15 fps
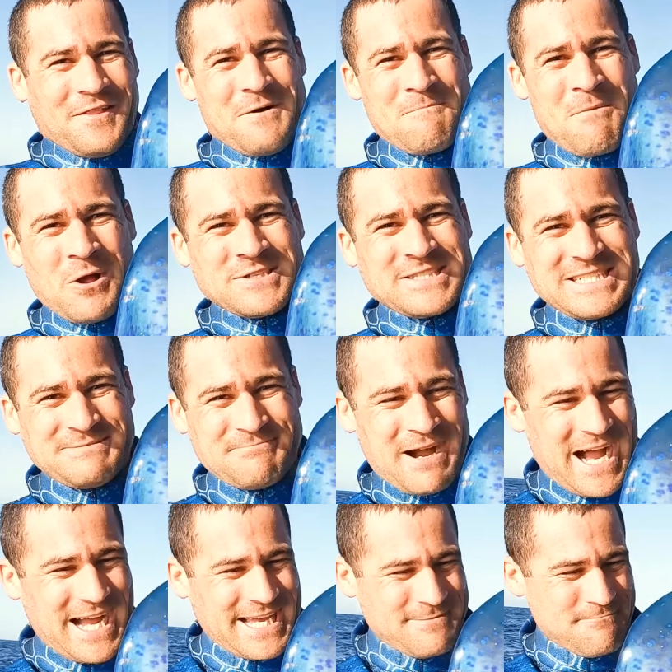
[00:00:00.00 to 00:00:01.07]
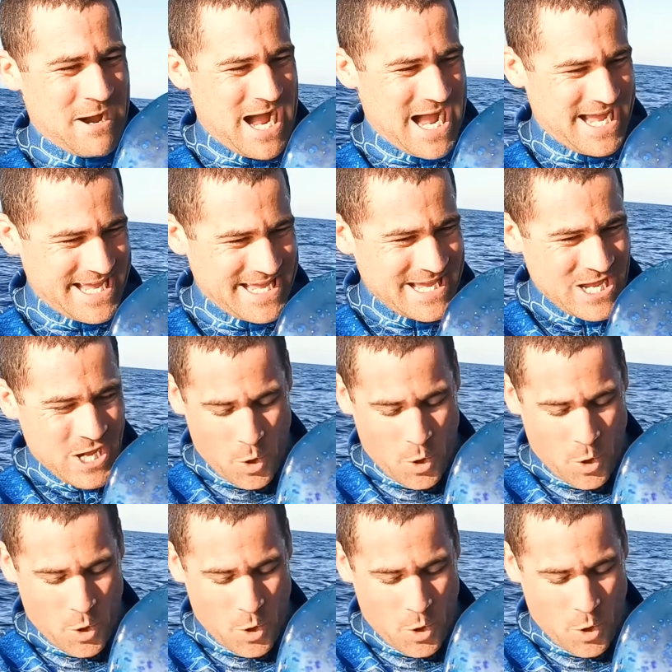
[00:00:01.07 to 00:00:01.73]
The monster Mahi Mahi.